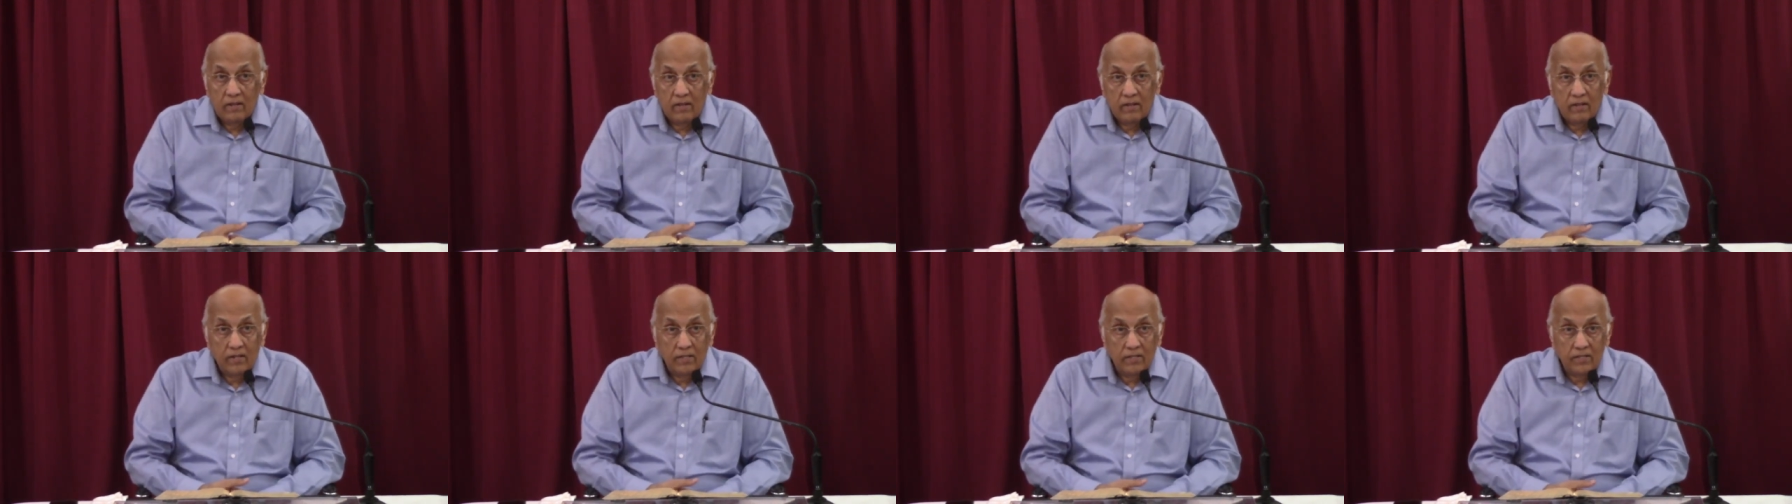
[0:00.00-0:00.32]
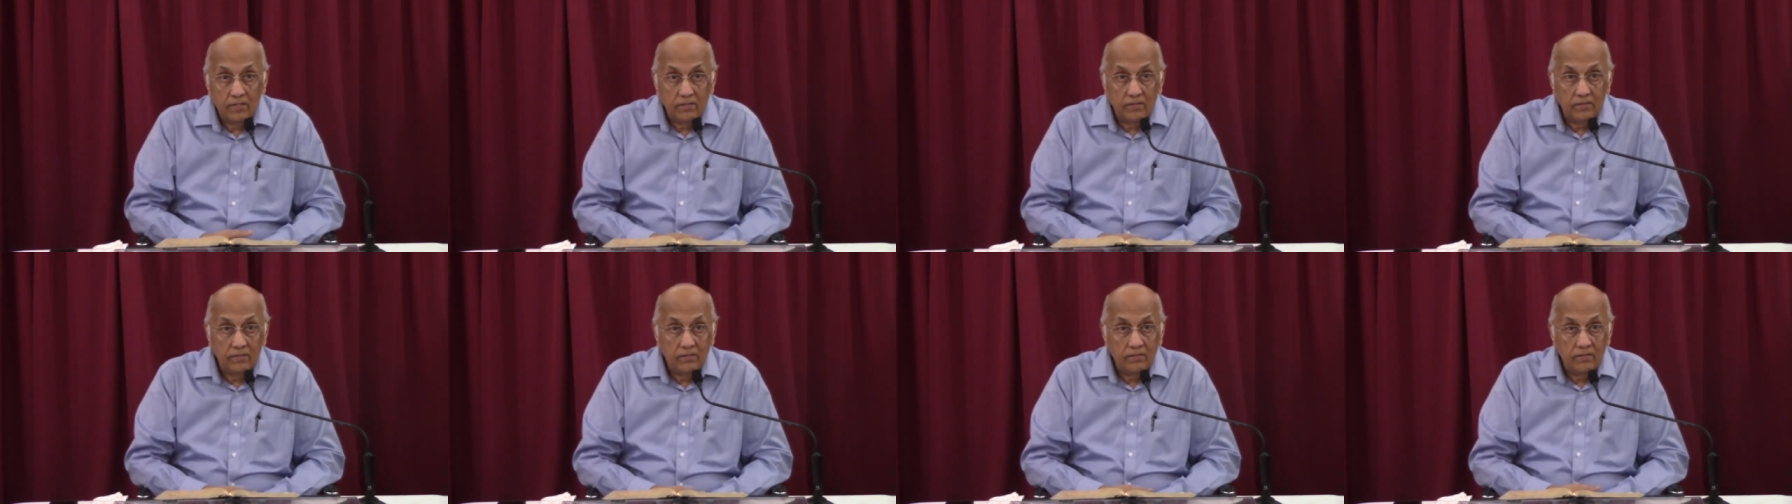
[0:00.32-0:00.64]

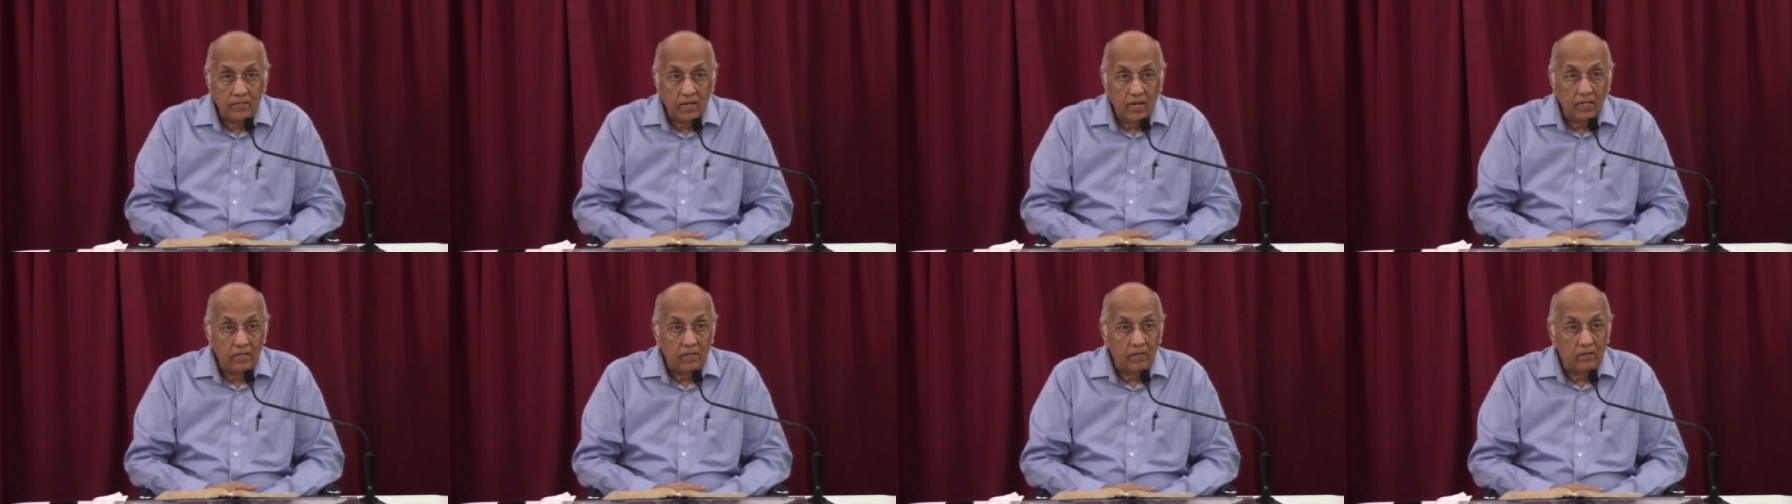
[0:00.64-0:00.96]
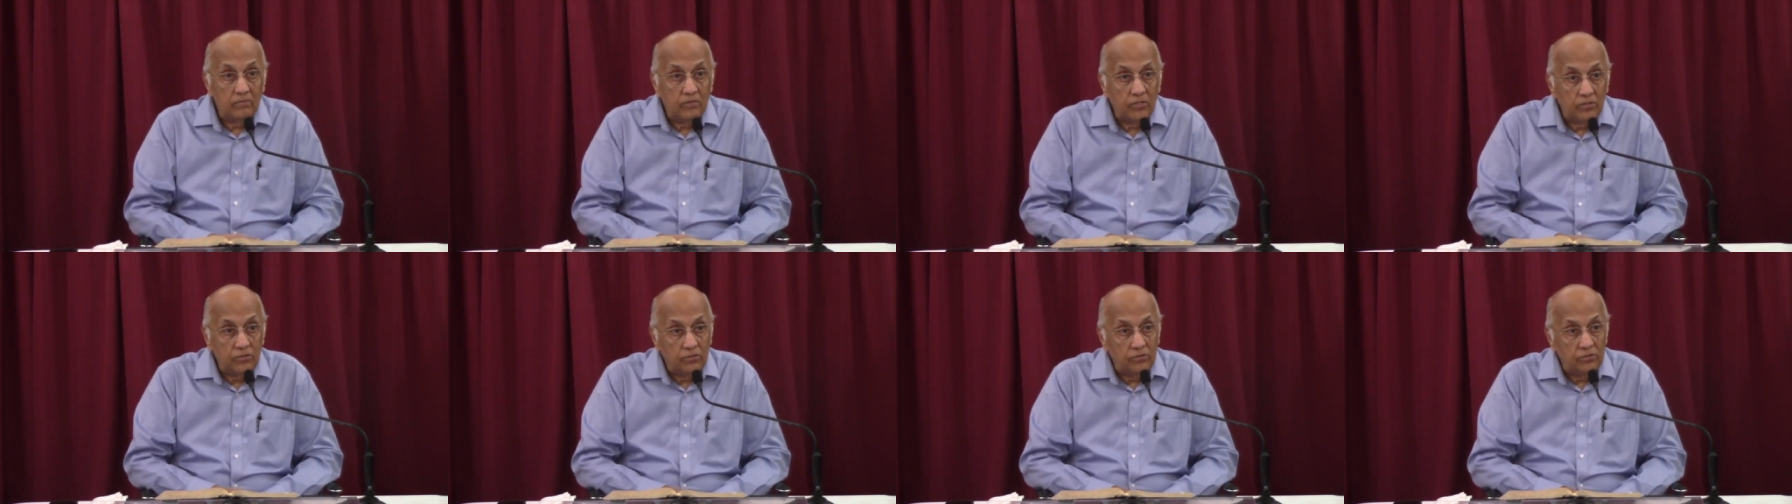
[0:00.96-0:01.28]
is telling
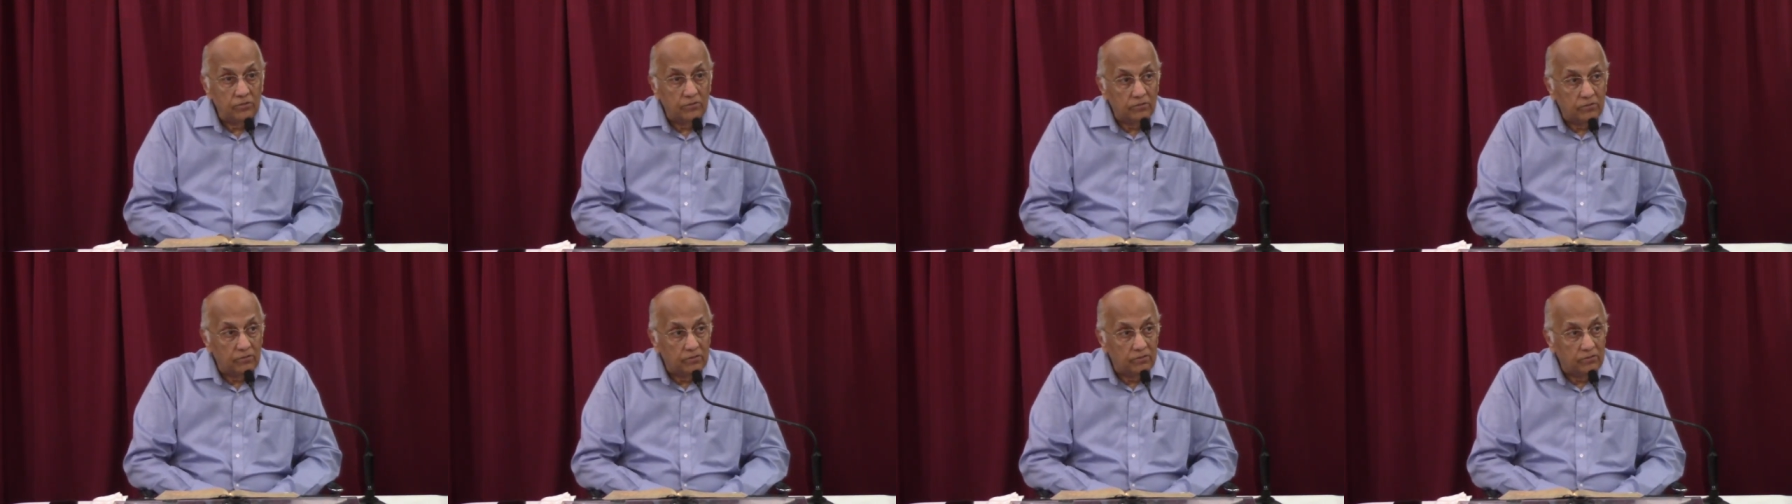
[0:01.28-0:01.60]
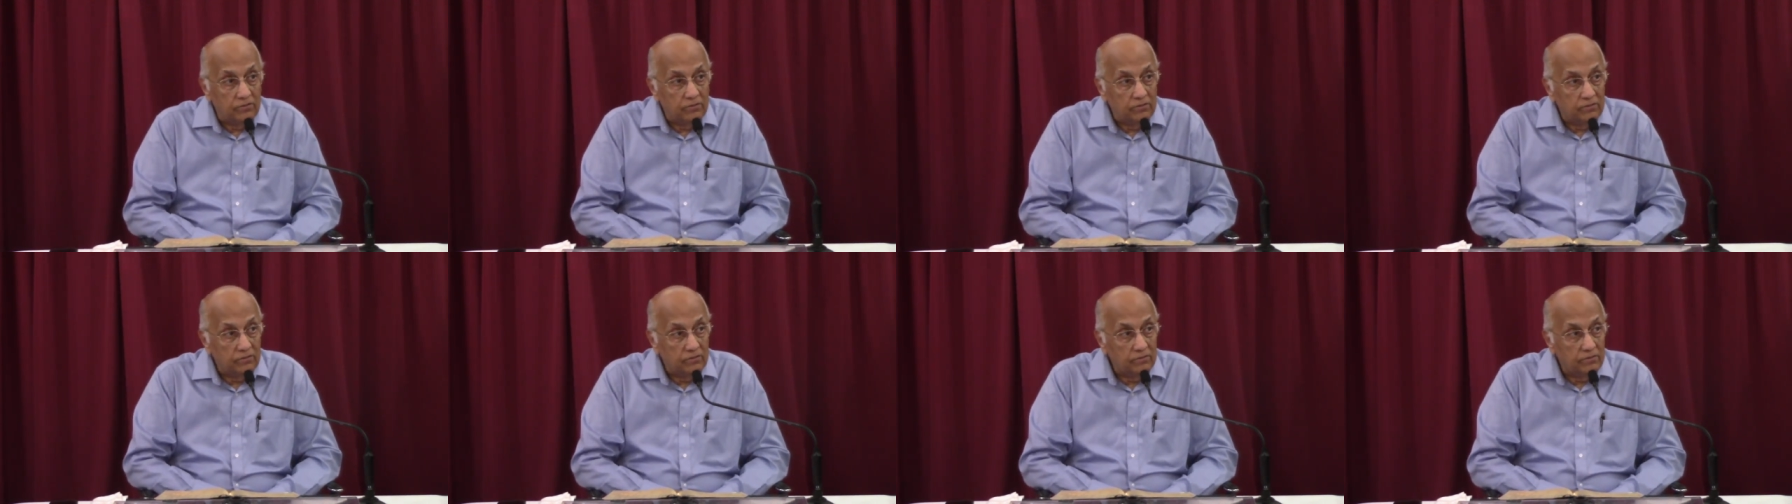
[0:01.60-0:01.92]
them the
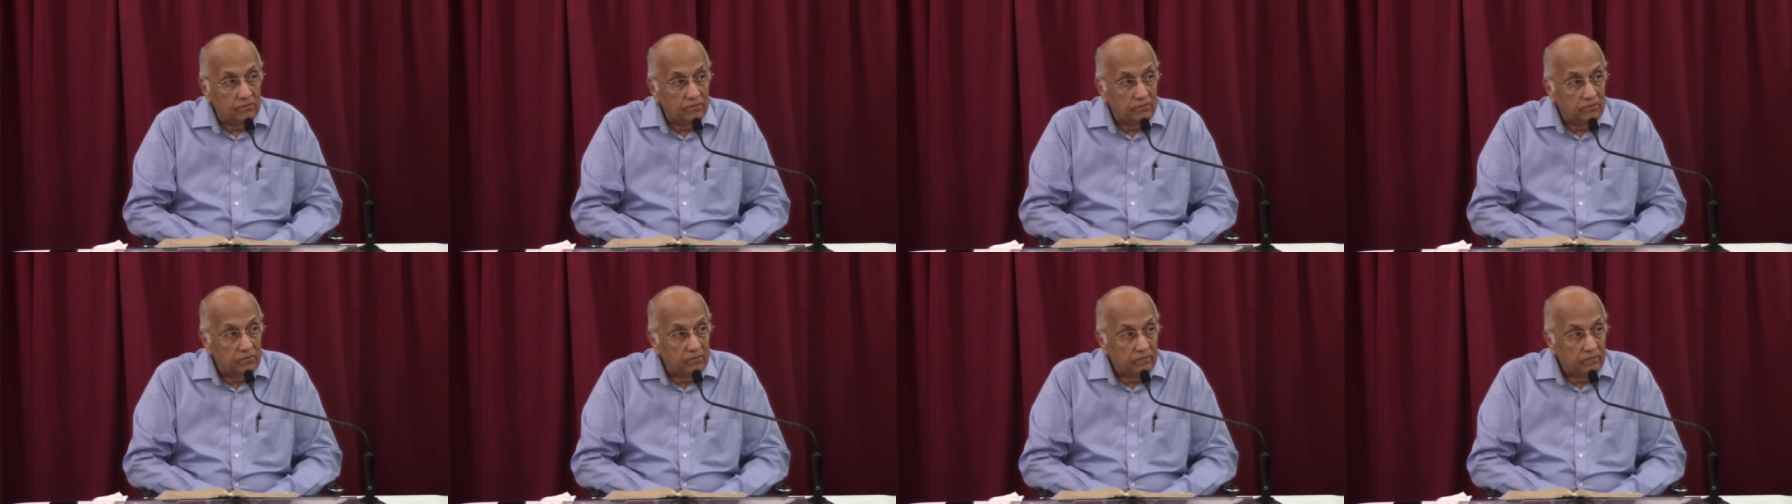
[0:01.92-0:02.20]
truth.